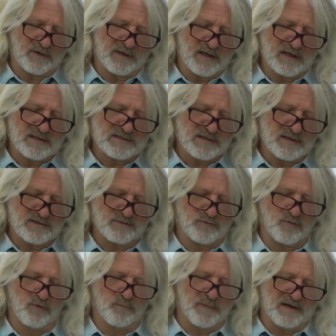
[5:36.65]
against
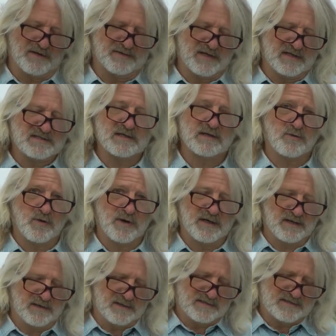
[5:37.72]
Israel by
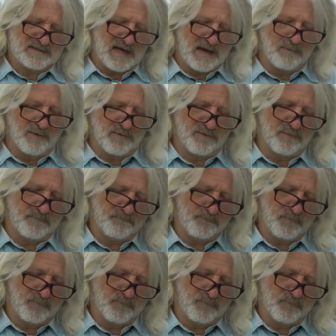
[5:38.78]
desecrating the Sabbath.